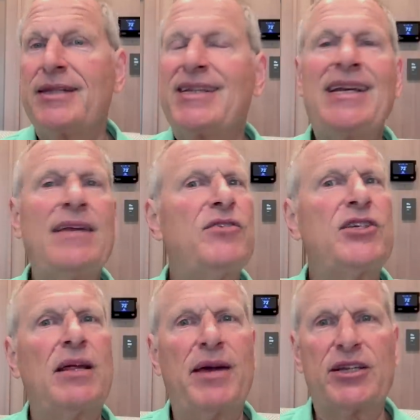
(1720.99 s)
didn't even
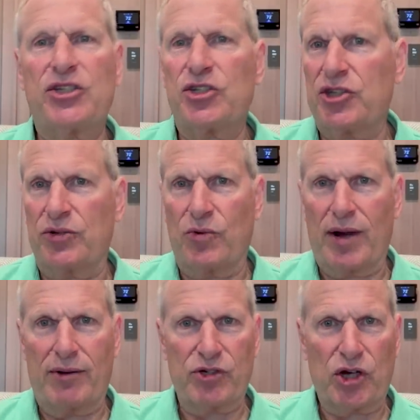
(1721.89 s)
tell my assistant
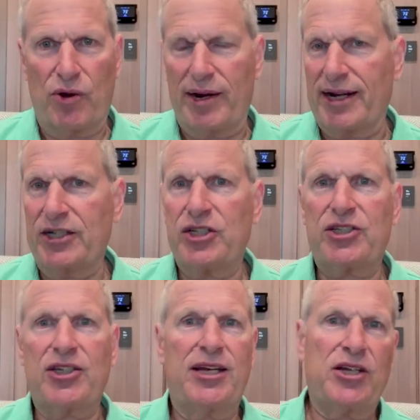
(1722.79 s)
where I was going. I
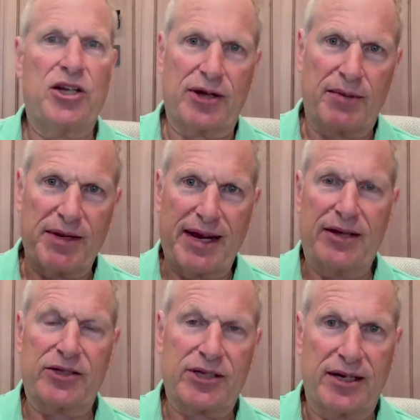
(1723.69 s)
just said, you know, get me
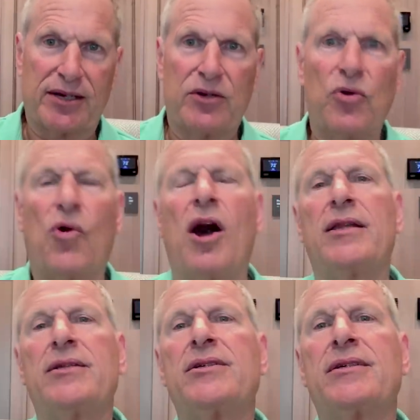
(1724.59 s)
down to New
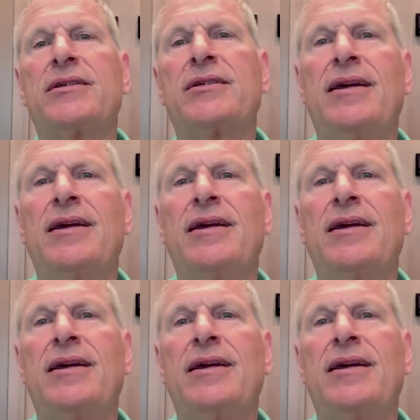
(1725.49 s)
Orleans.